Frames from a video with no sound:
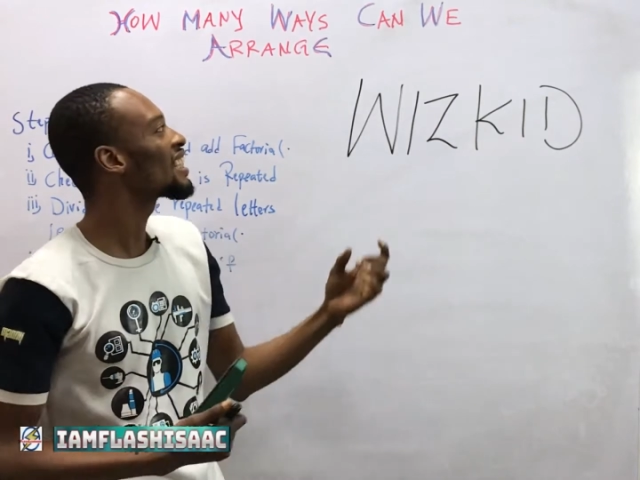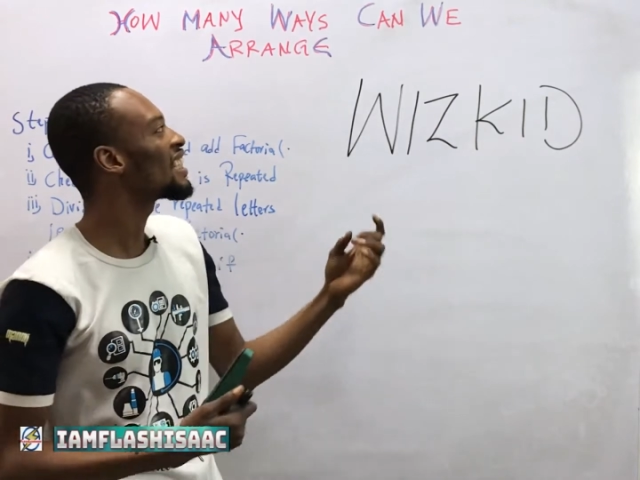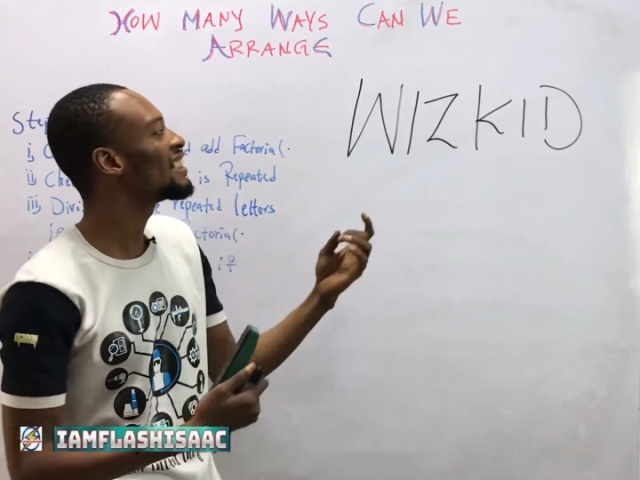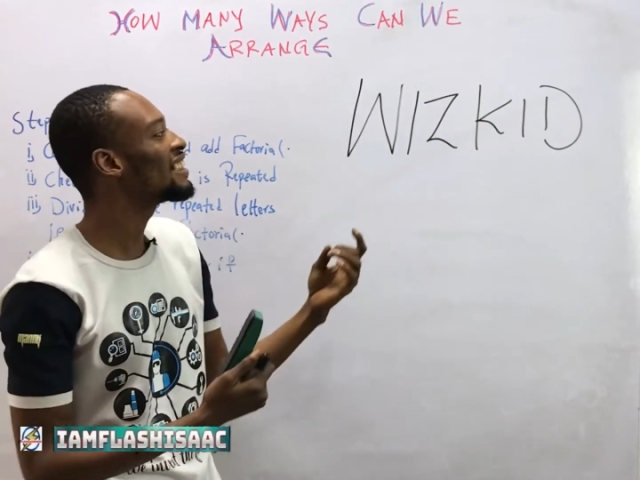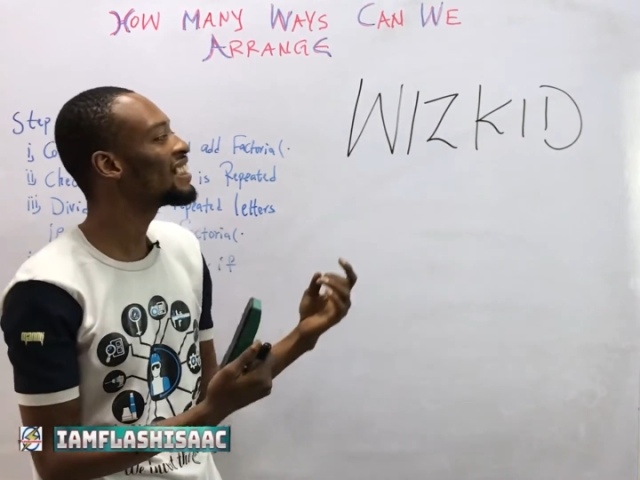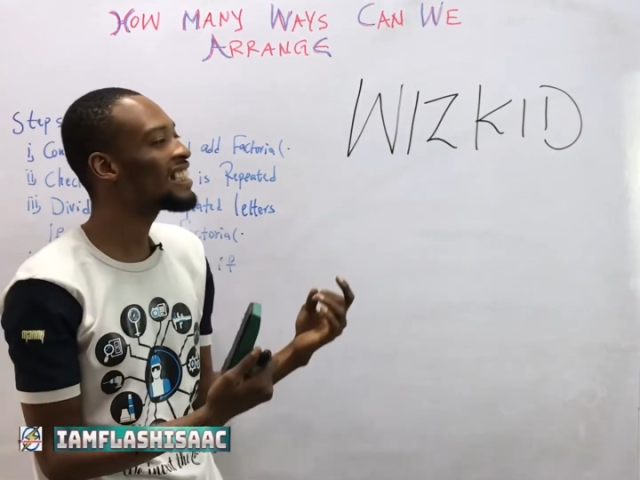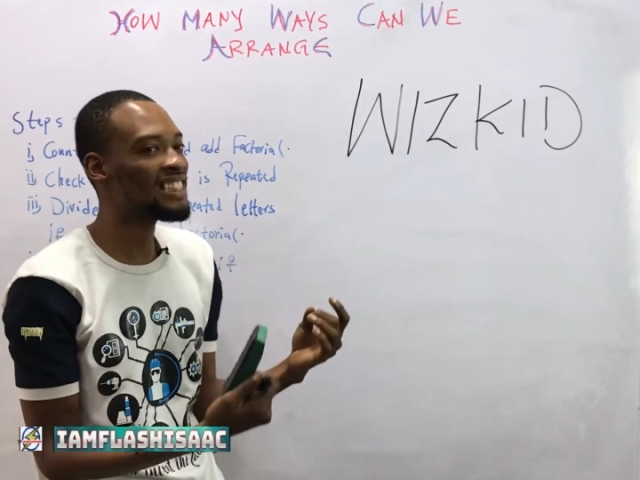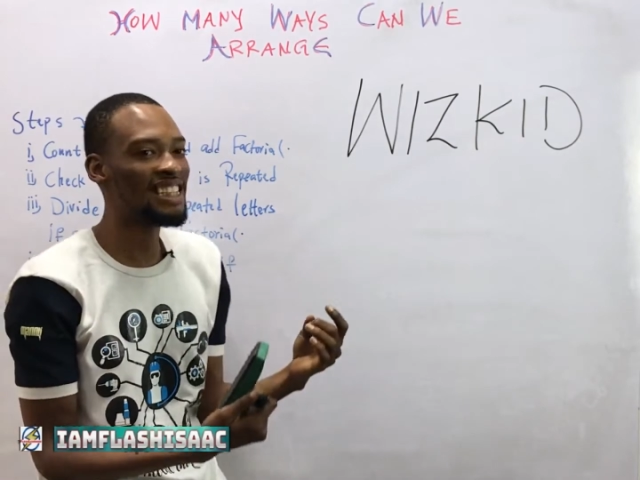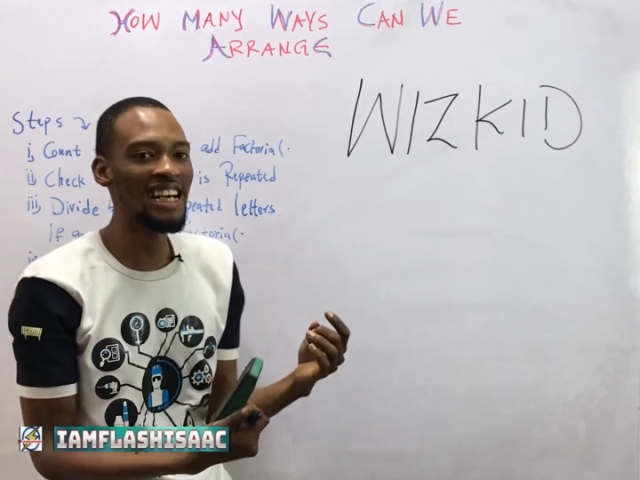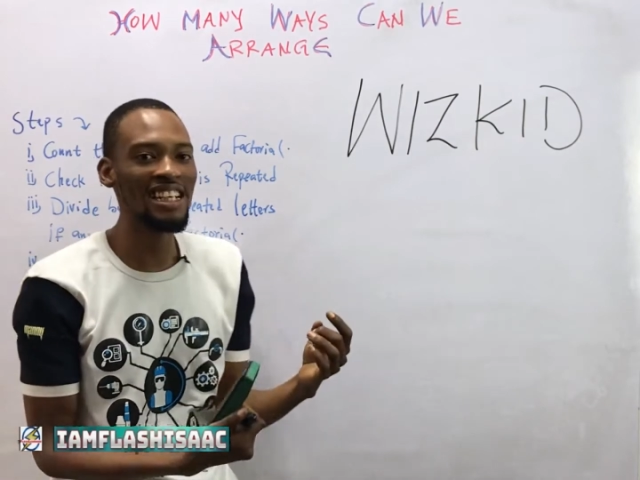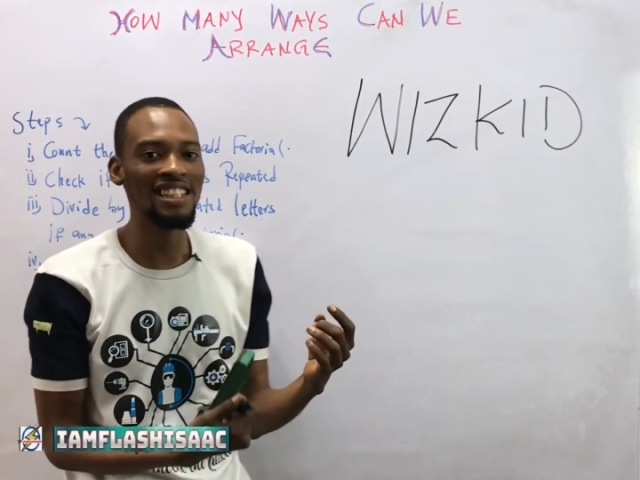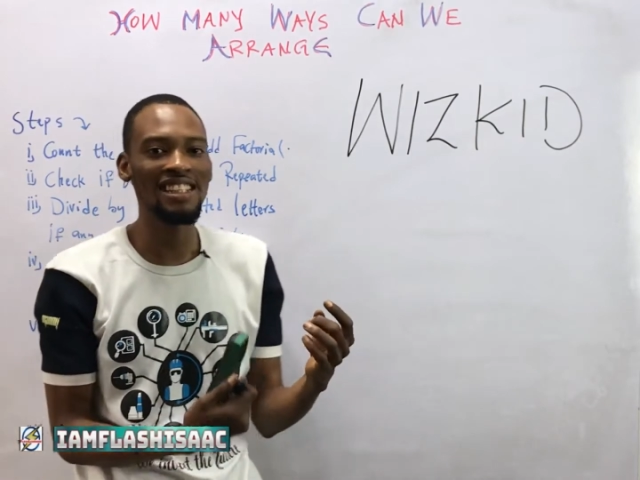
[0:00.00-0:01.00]
can the
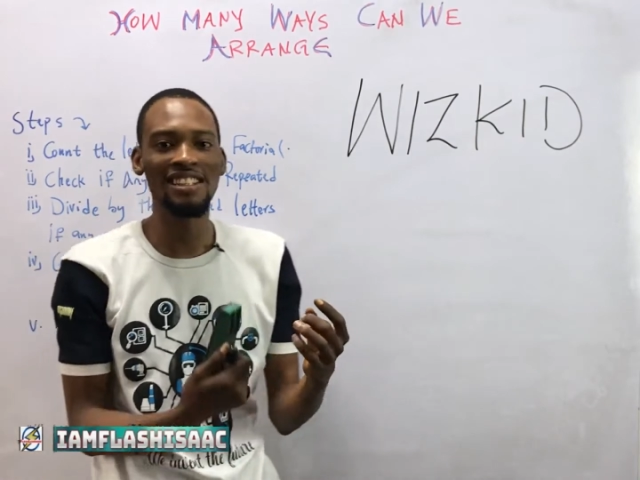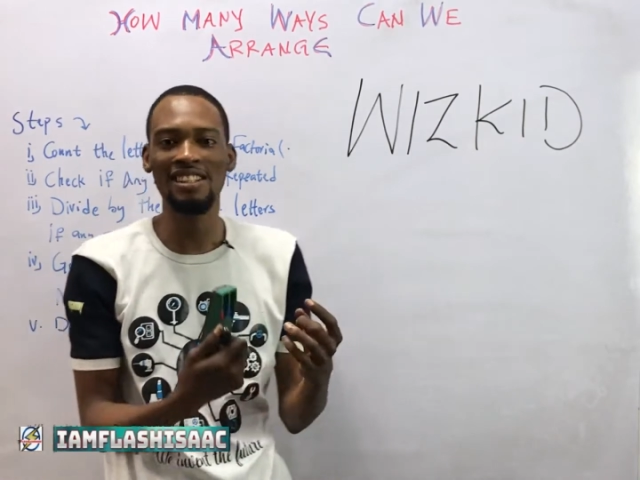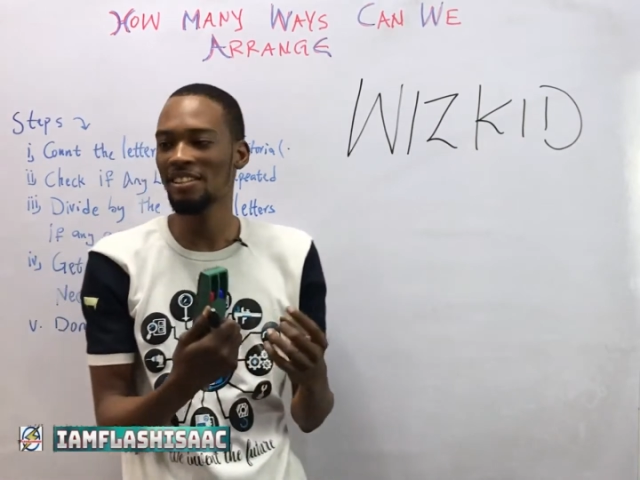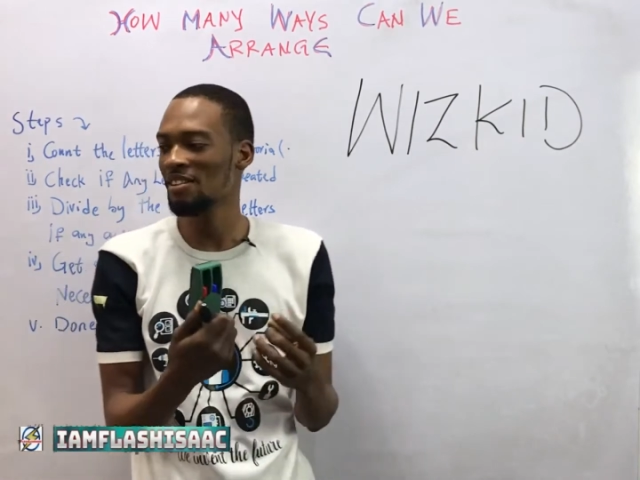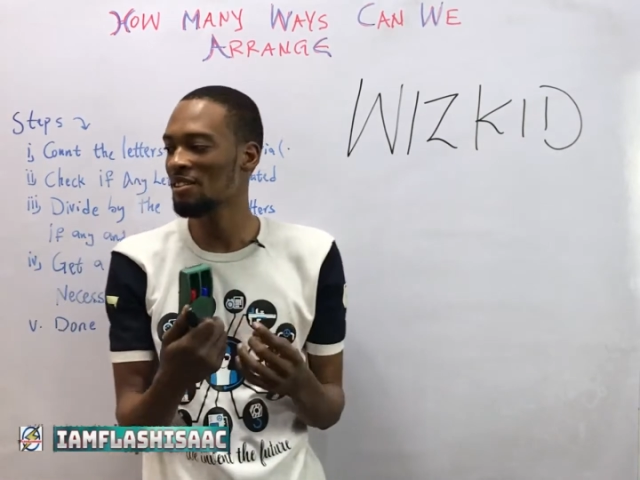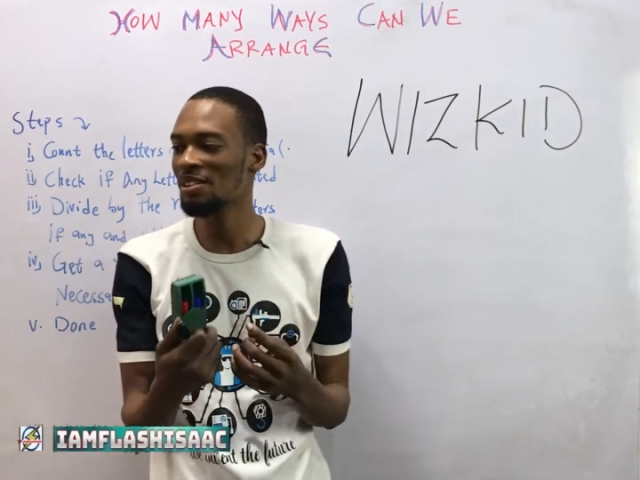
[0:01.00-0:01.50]
letters